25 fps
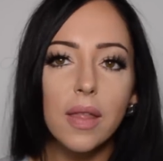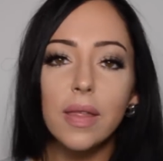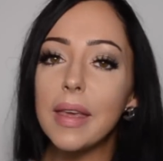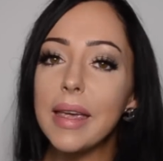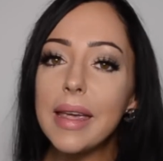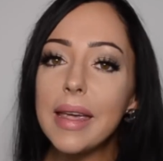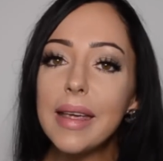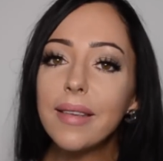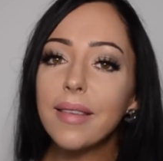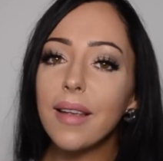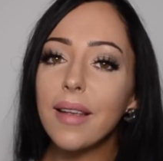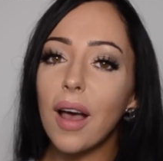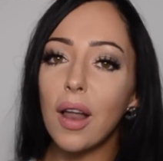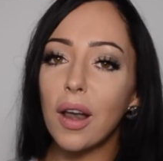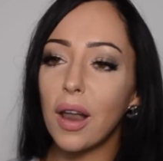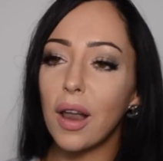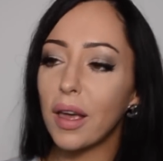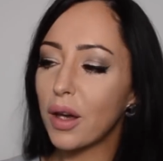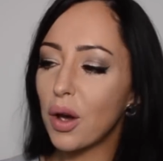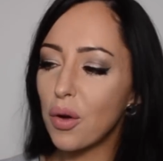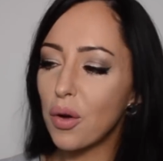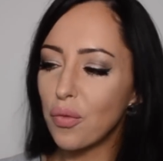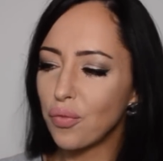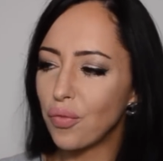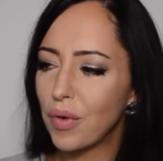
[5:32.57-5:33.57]
These are
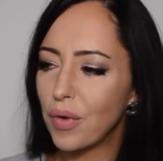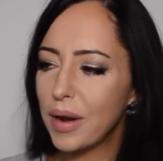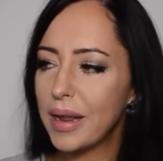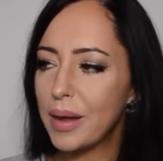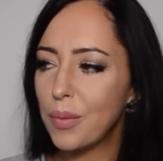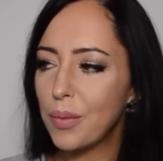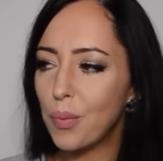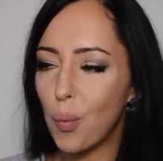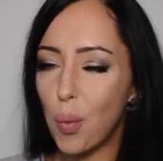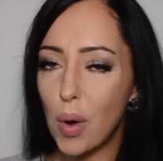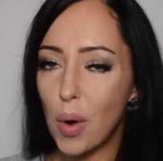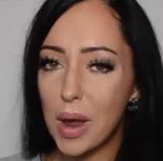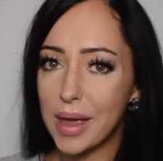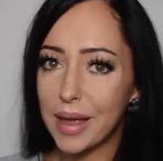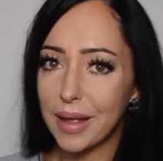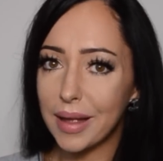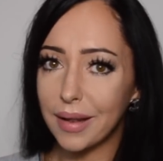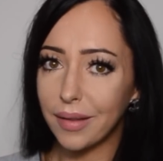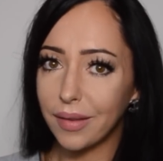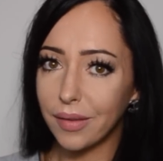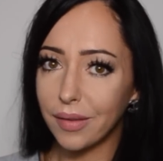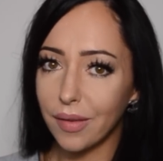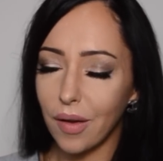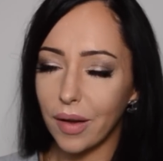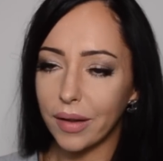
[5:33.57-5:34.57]
like a really
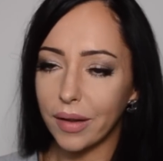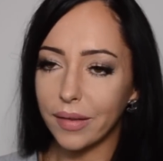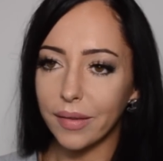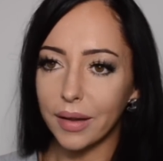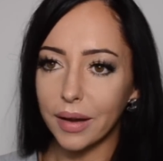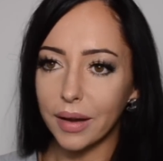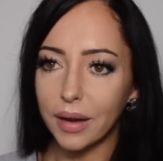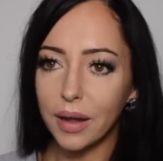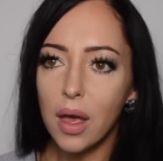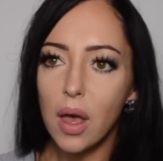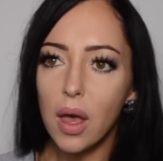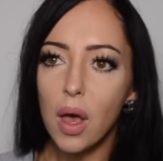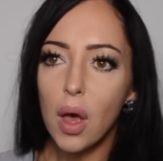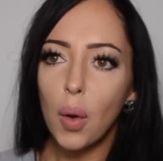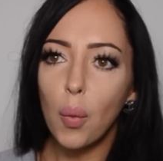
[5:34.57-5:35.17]
weird sizing.